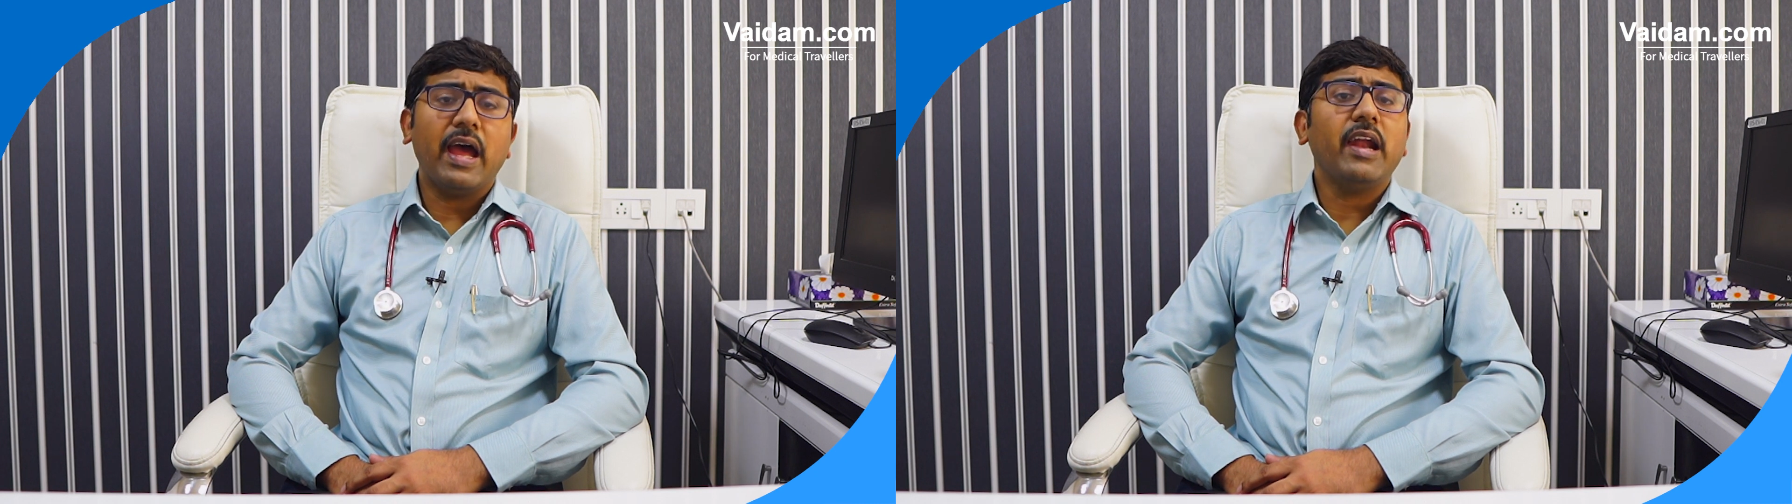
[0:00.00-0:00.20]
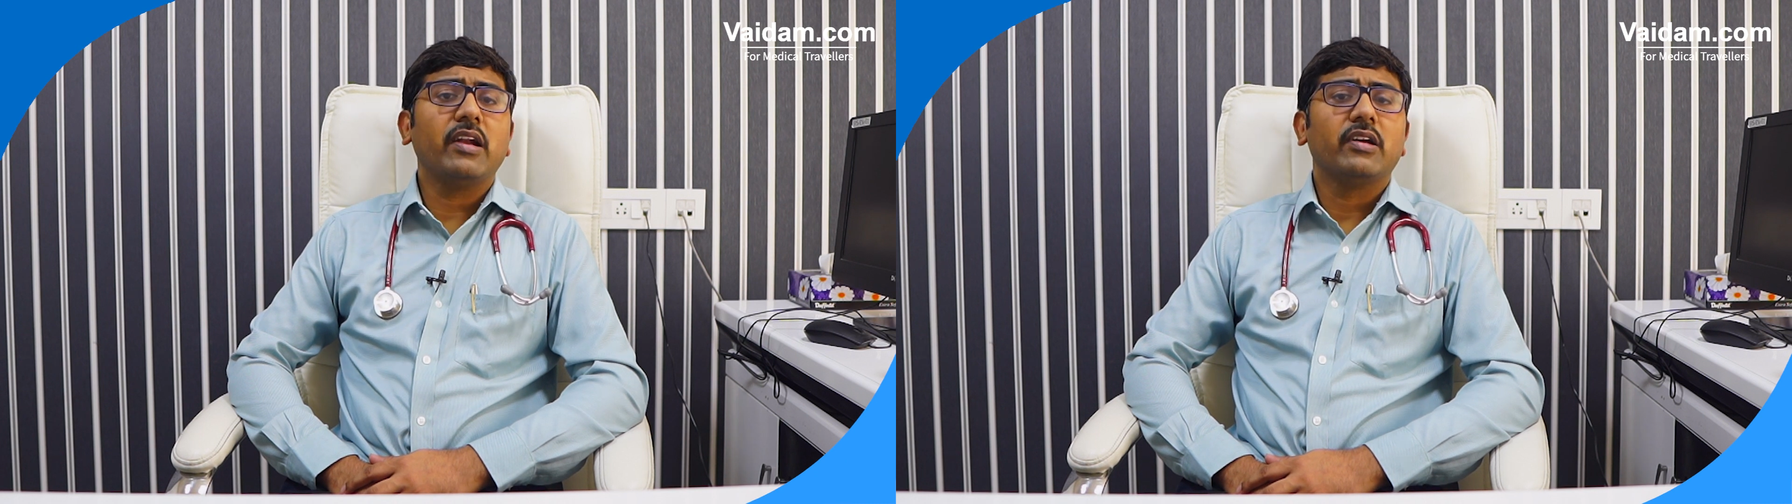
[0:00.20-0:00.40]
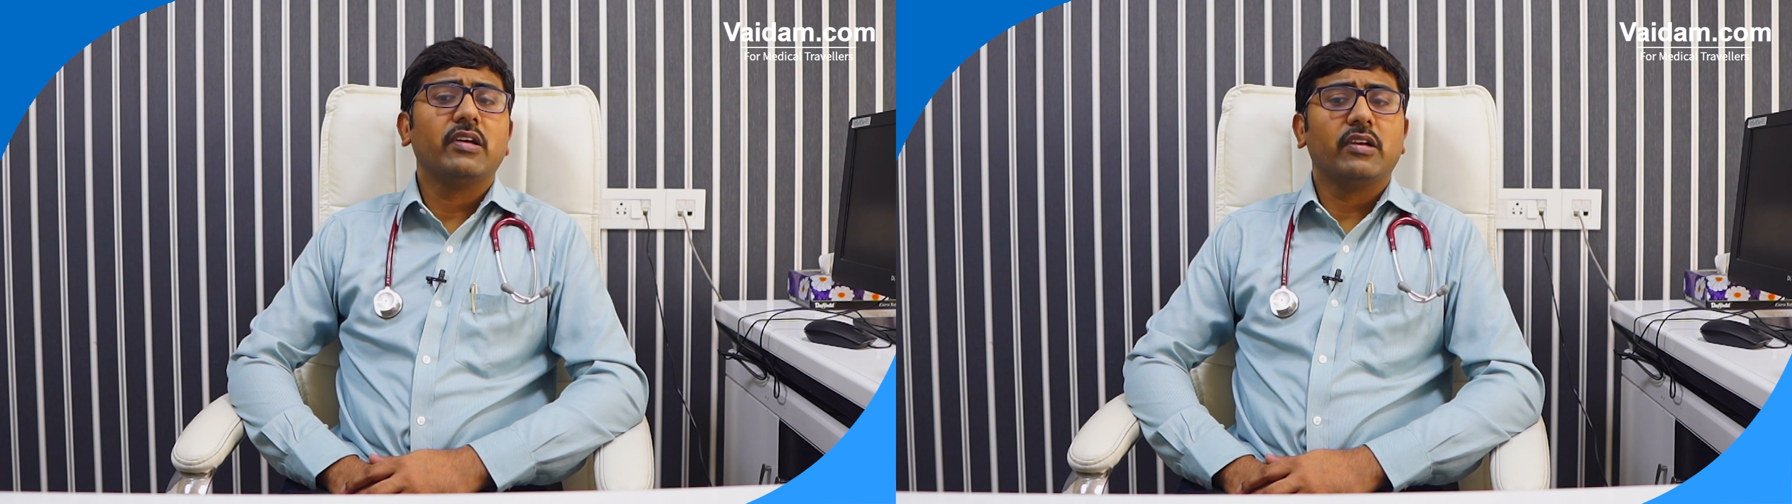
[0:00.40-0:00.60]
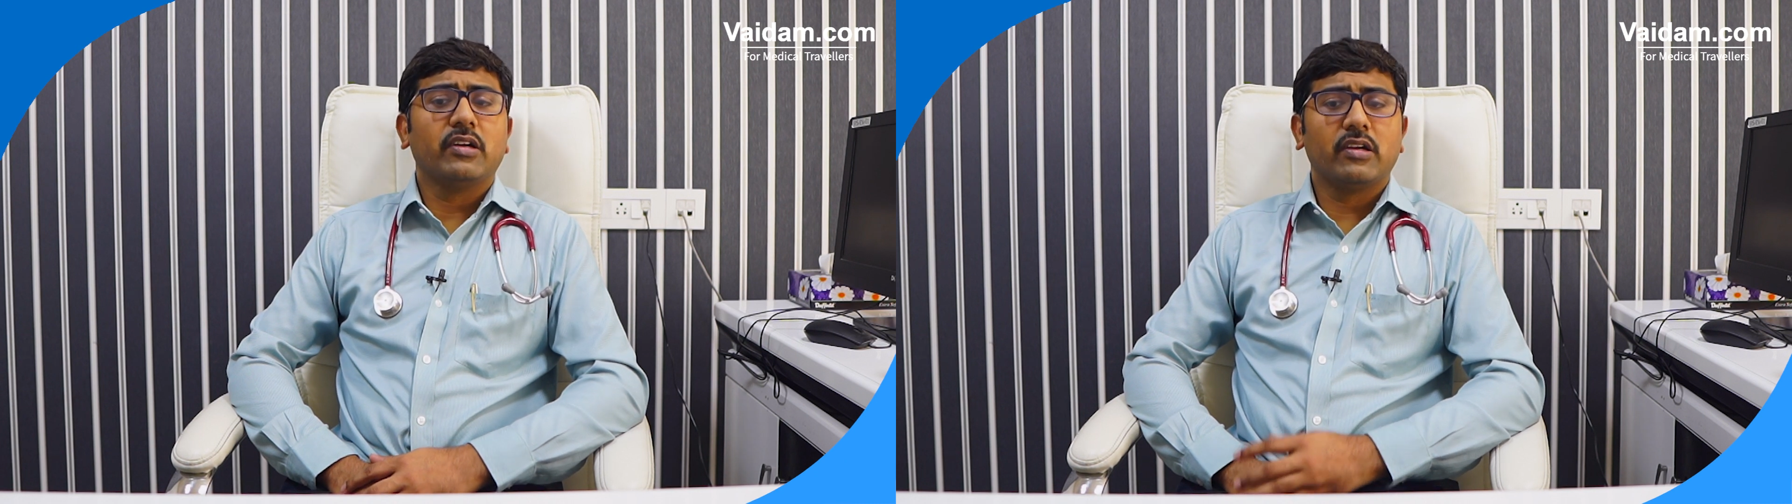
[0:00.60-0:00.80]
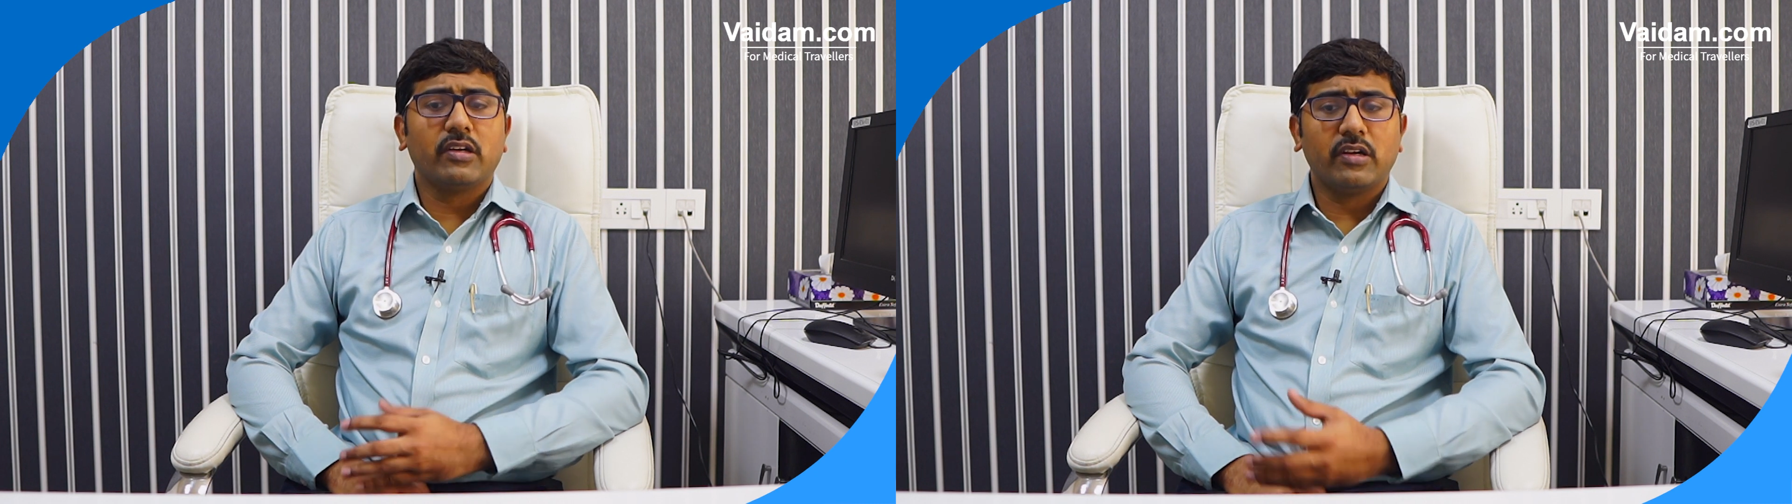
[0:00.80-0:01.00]
and
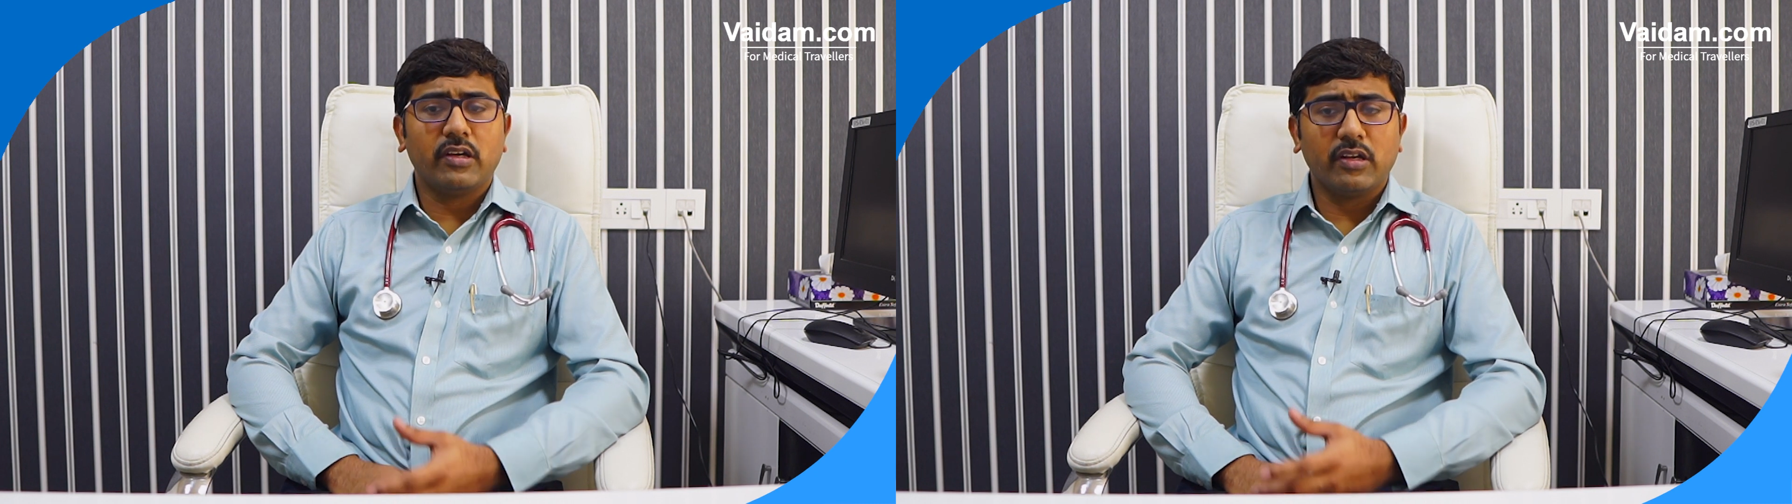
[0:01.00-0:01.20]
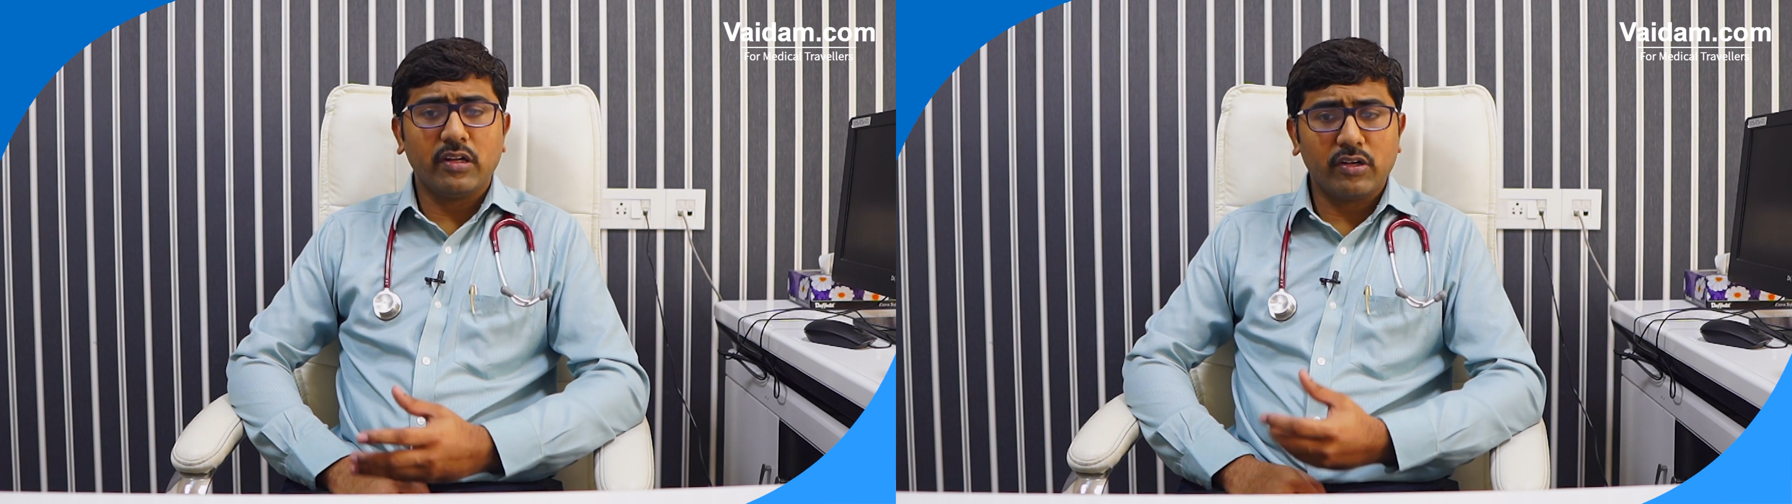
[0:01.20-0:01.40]
uh,